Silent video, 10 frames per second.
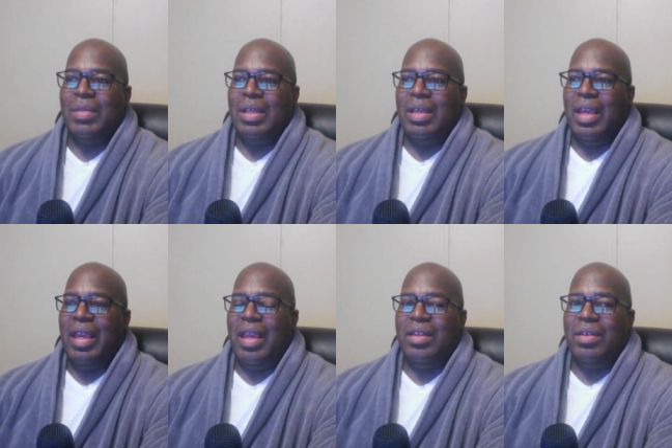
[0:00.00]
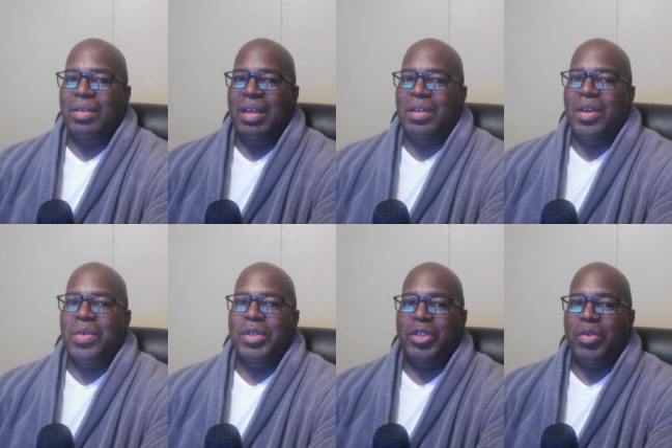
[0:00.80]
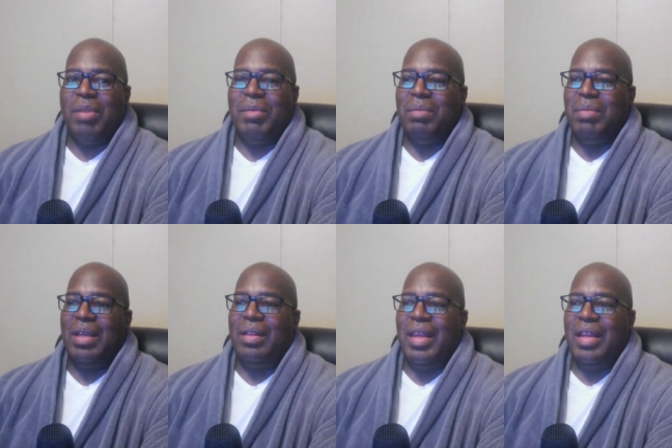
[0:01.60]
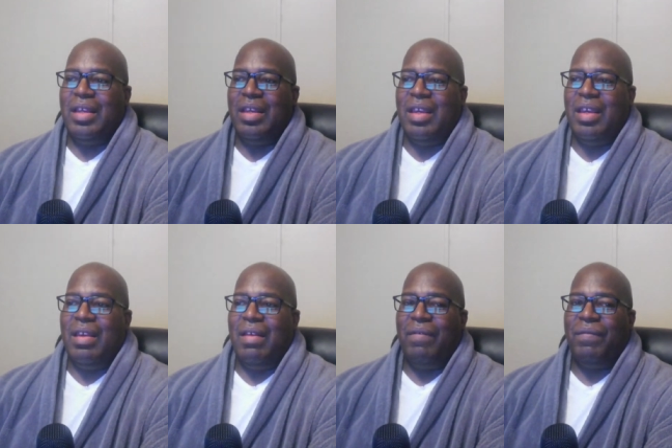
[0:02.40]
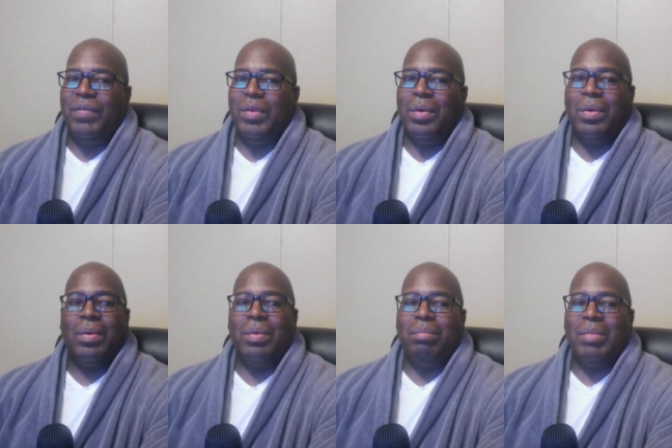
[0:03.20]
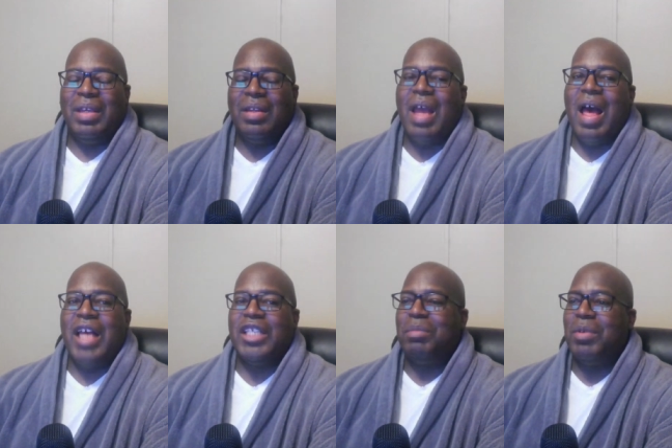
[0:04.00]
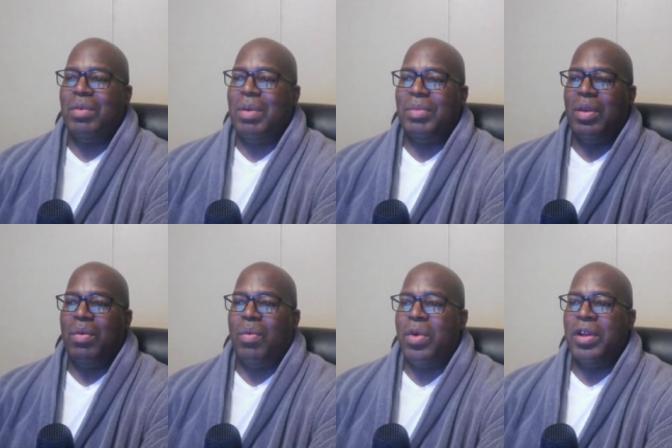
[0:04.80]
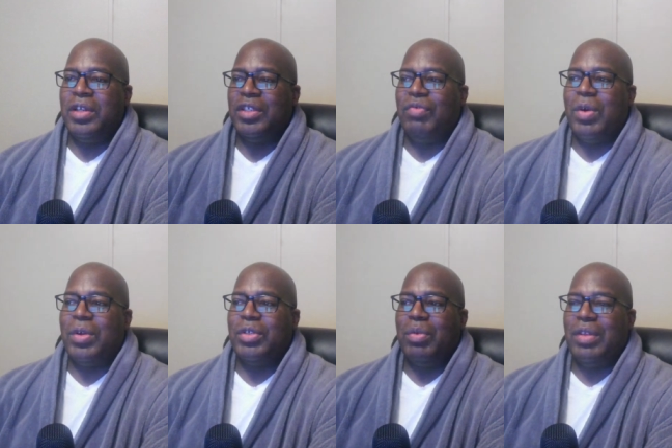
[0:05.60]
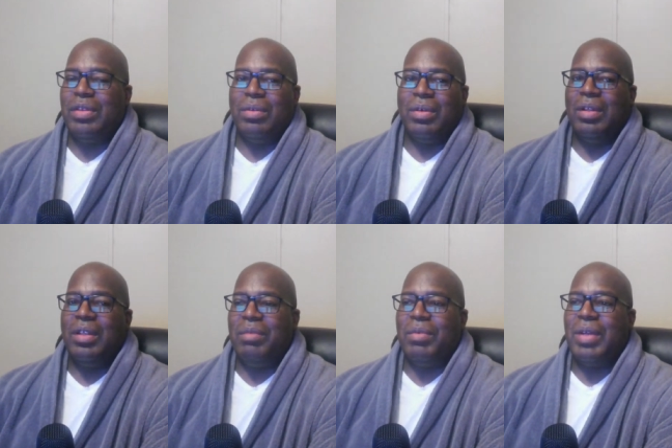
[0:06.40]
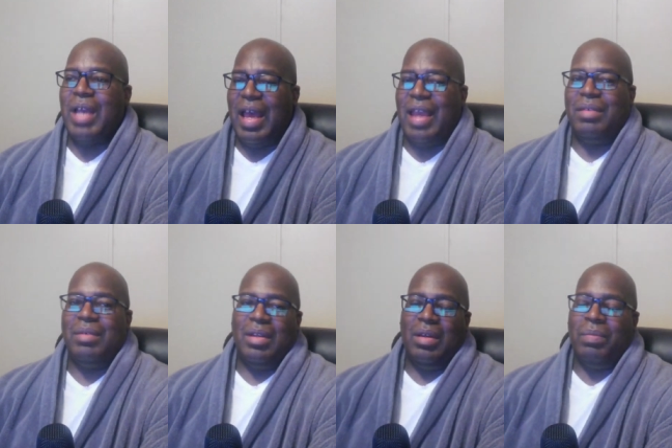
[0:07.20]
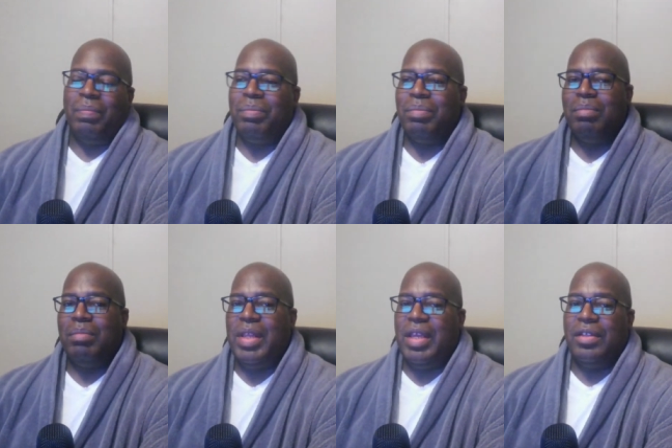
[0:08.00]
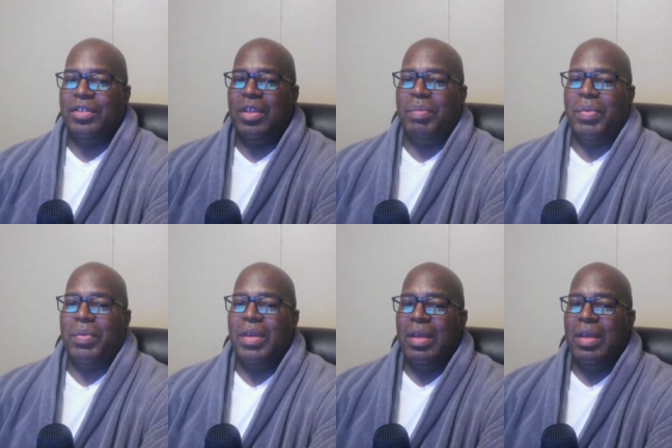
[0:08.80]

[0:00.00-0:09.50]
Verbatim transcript: And you get no enjoyment, Big Lenny, if you're in the hospital up there worried as far as to whether you're going to live or die, you know, plain and simple.